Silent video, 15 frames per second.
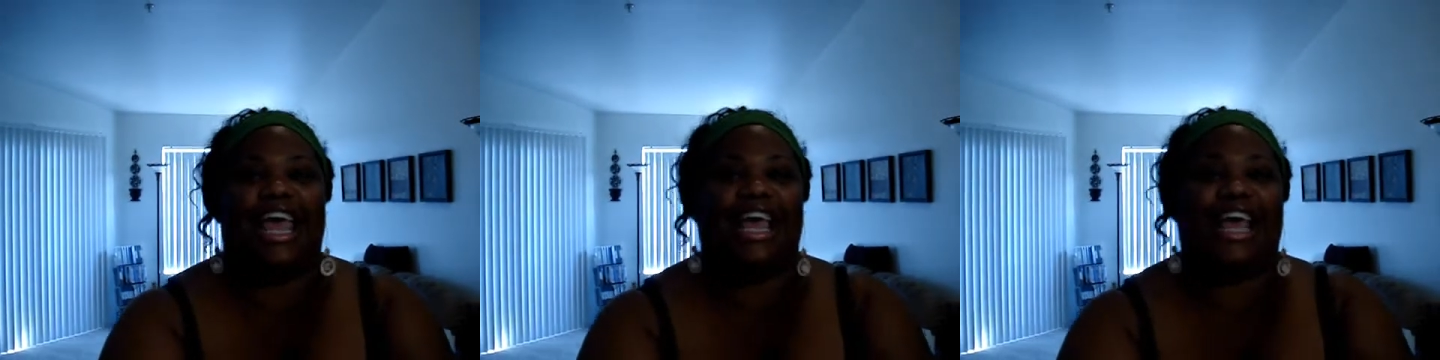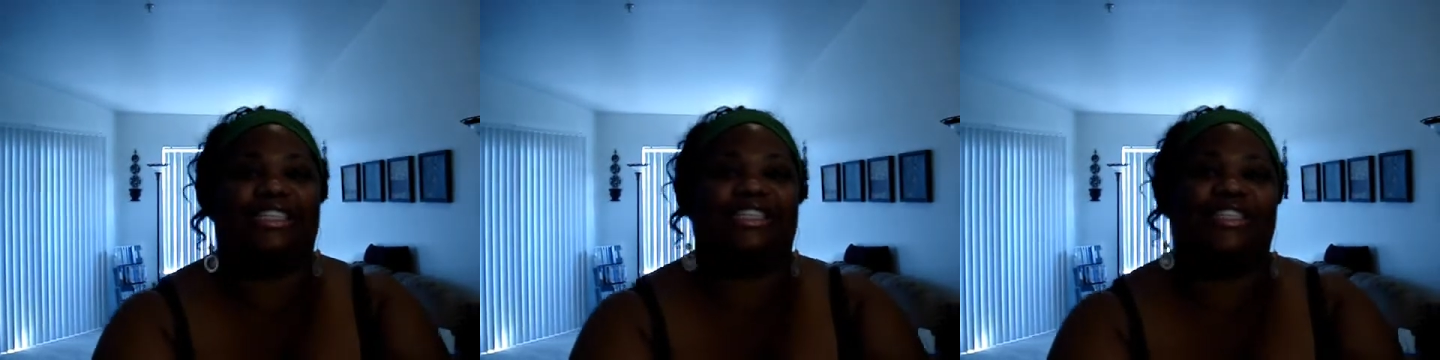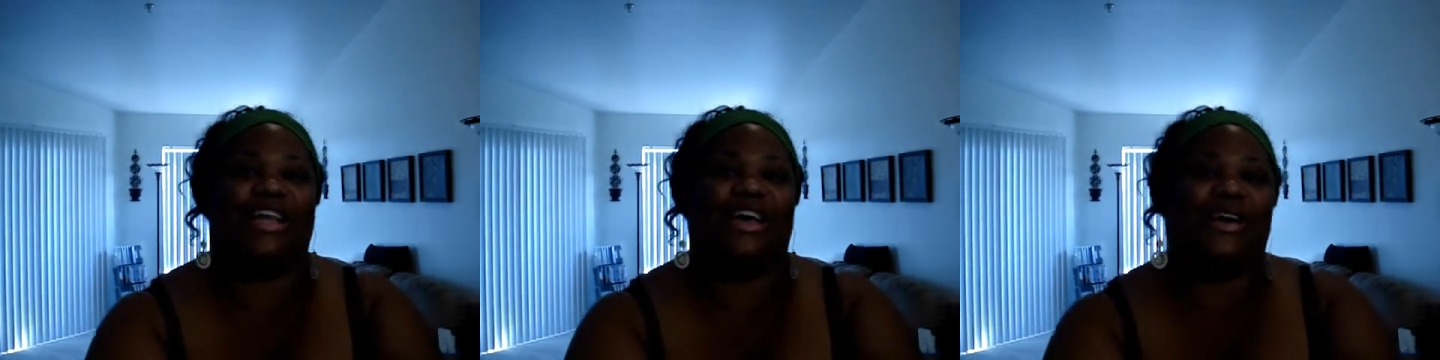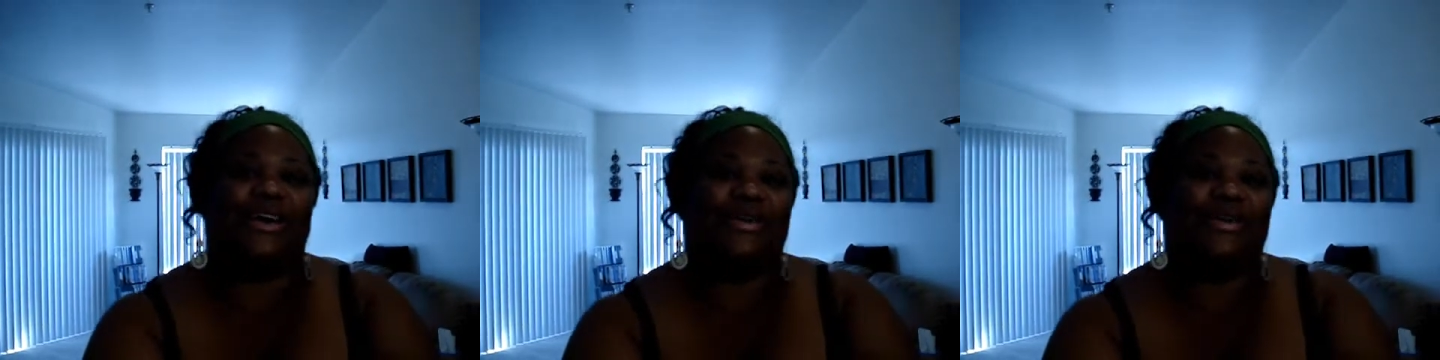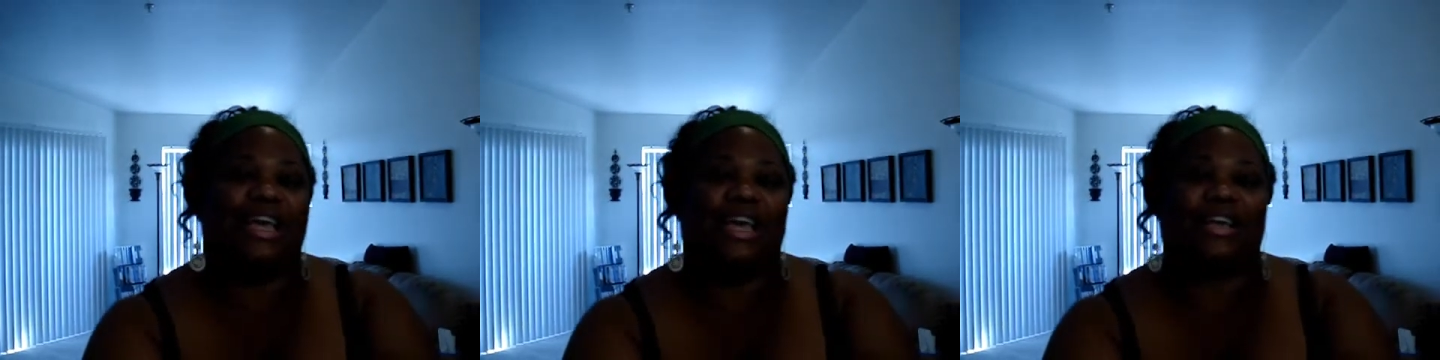And
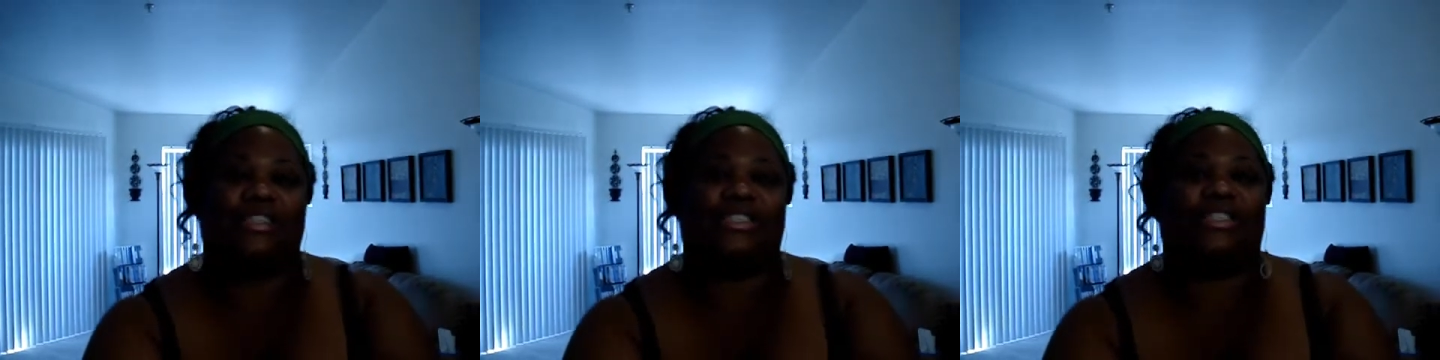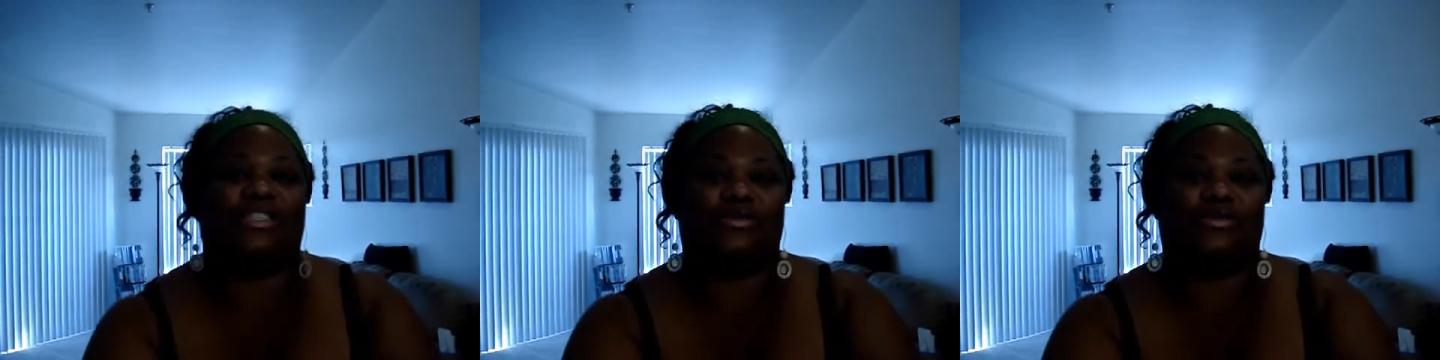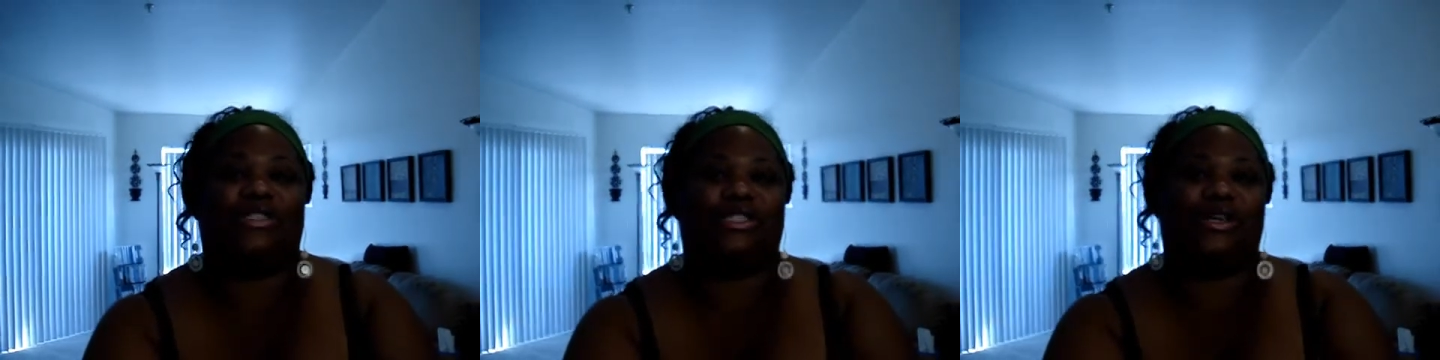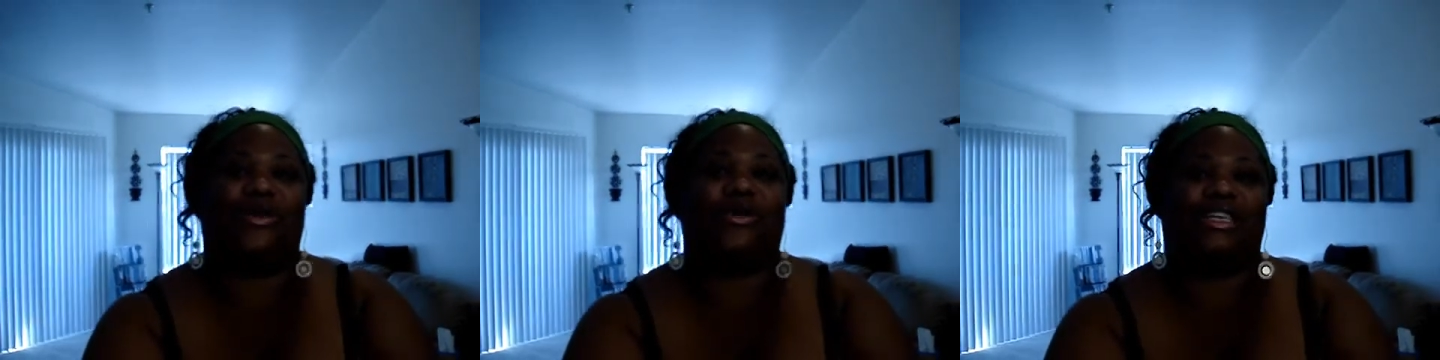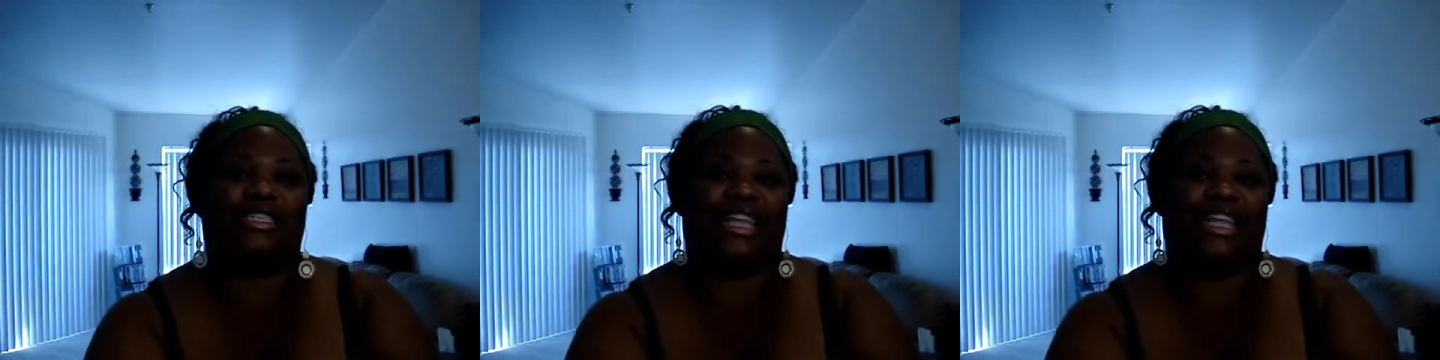so it just was
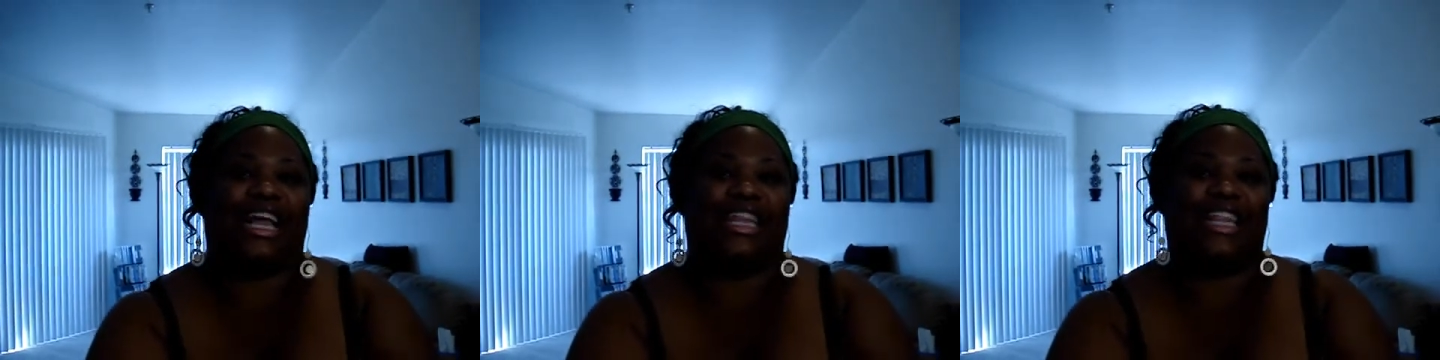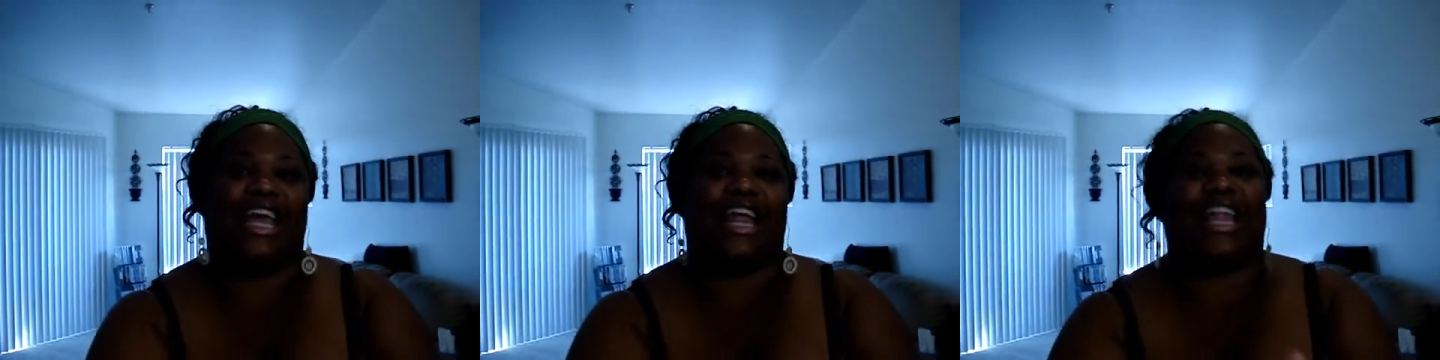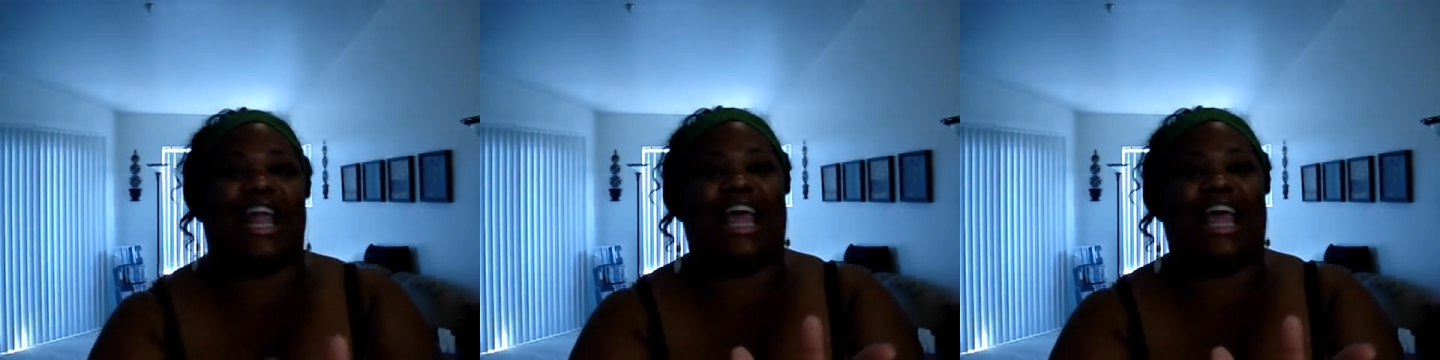so exciting that